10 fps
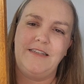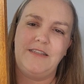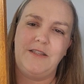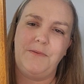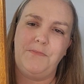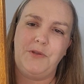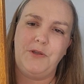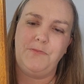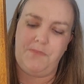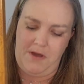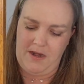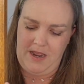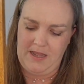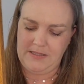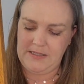is the
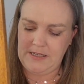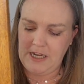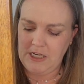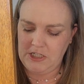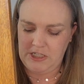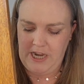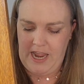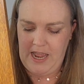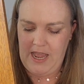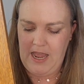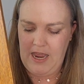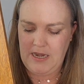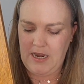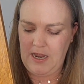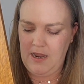bluebonnet stitch,
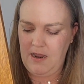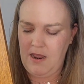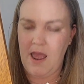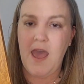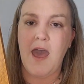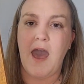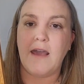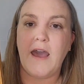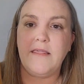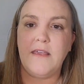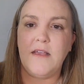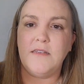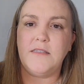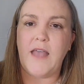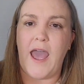and I got
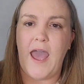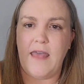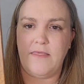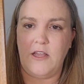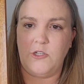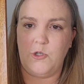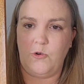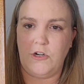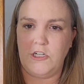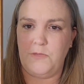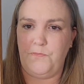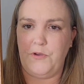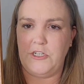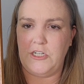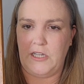this at the George
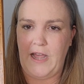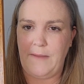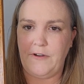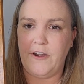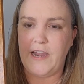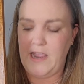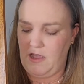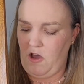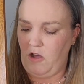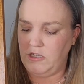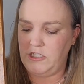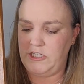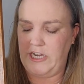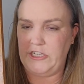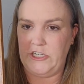Bush Library in College
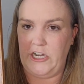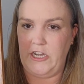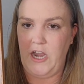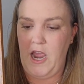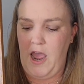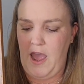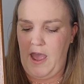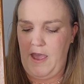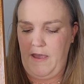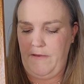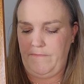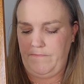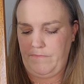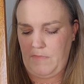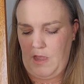Station.
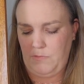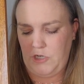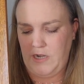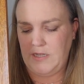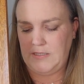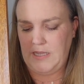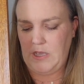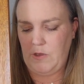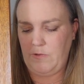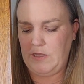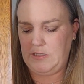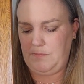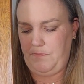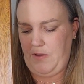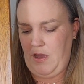I'm trying to see who
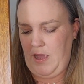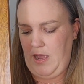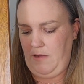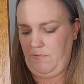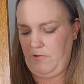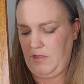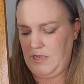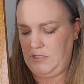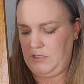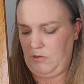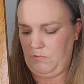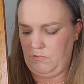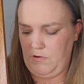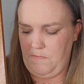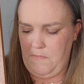it's by. I really don't
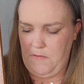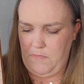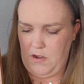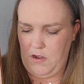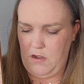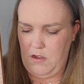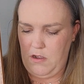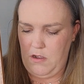remember.